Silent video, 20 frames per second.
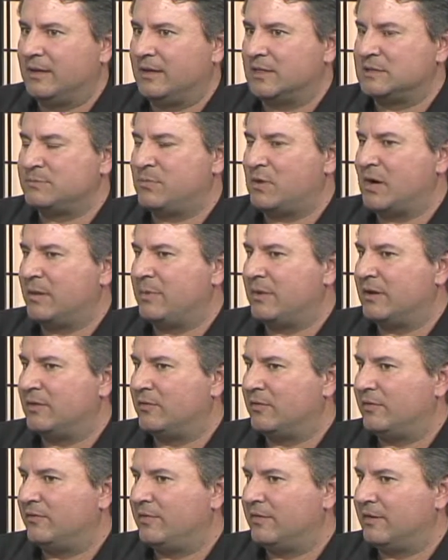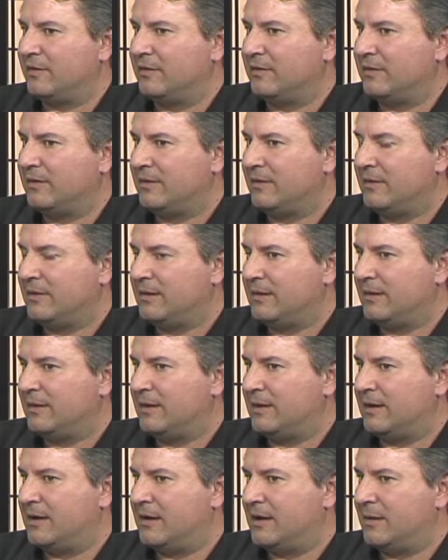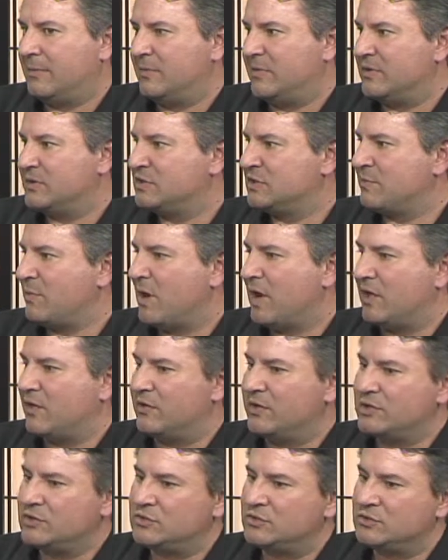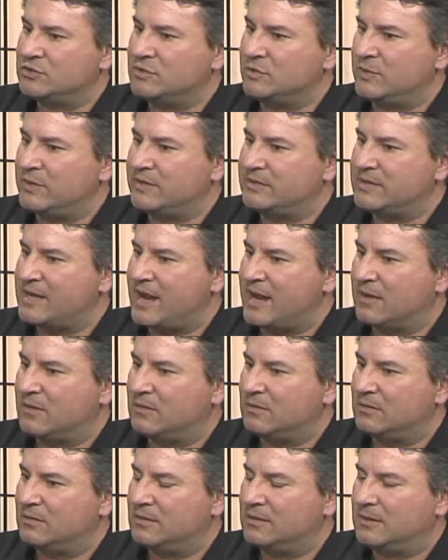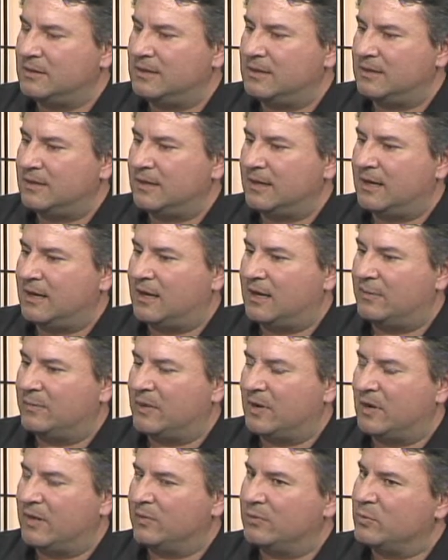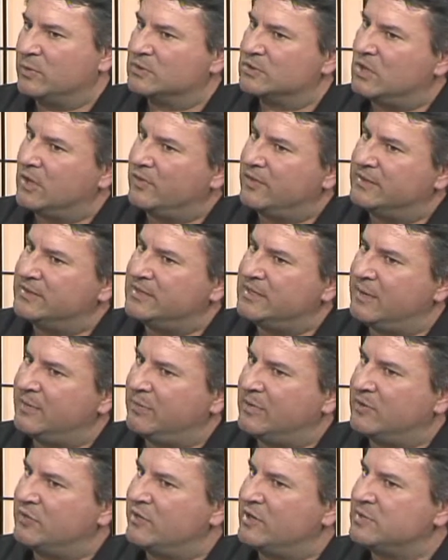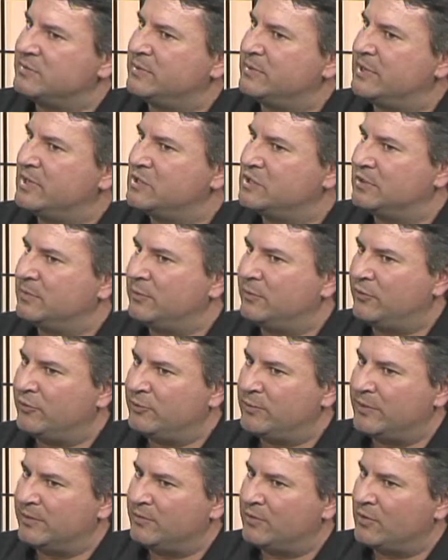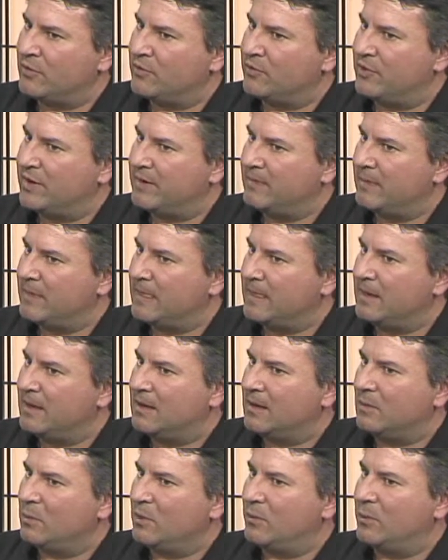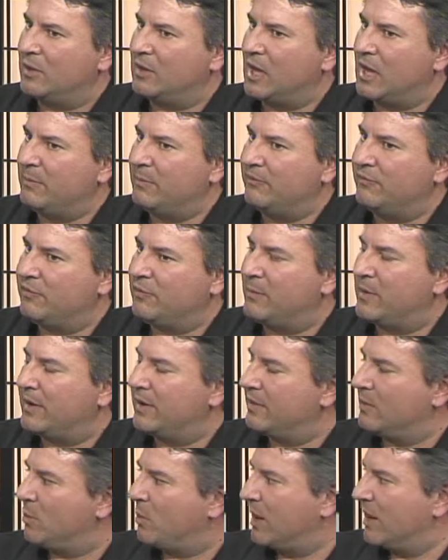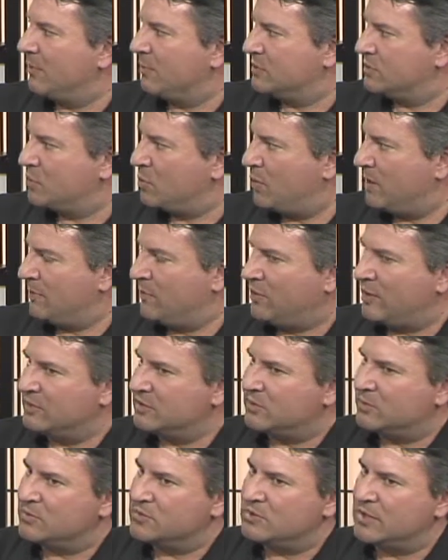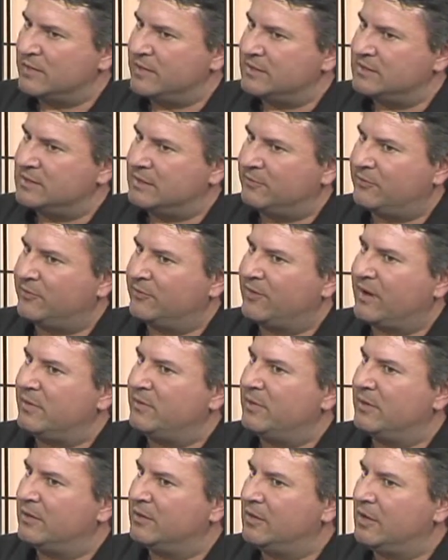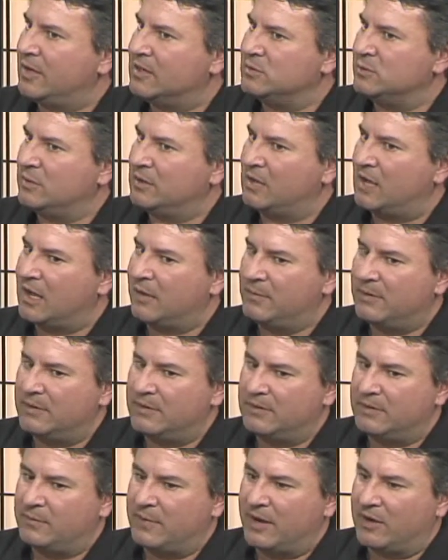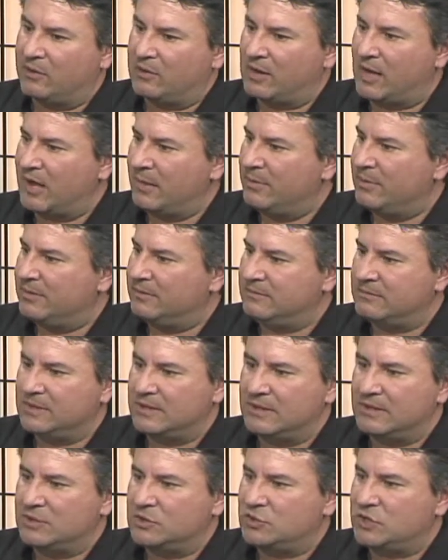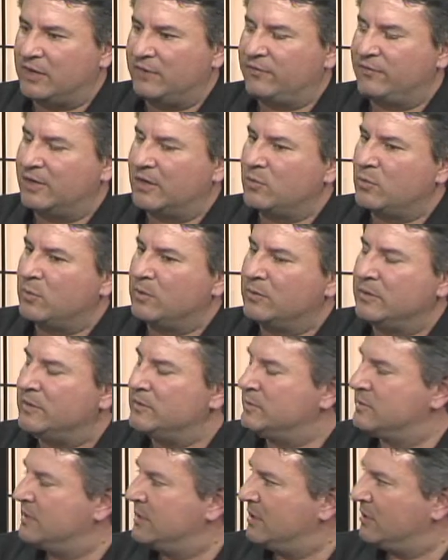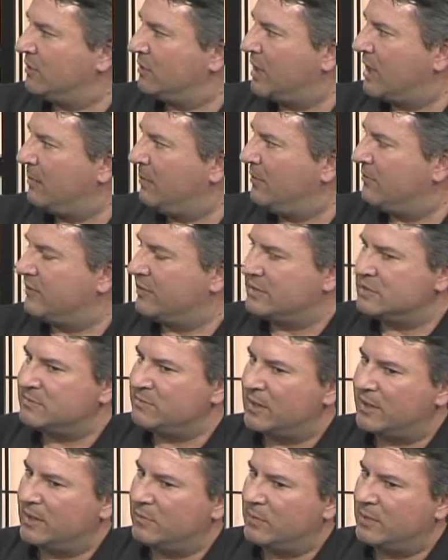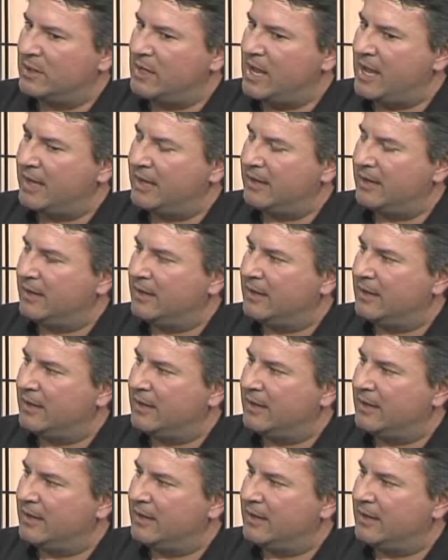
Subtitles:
It's property in Revere. There's smaller issues we tackle on what's called the TIP, the Transportation Improvement Program, where we lobby for money. The Wyoming Square project was on the TIP for $5 million. We lobbied, the mayor lobbied, Jay Fink, when he was here, lobbied for this money, and we got it.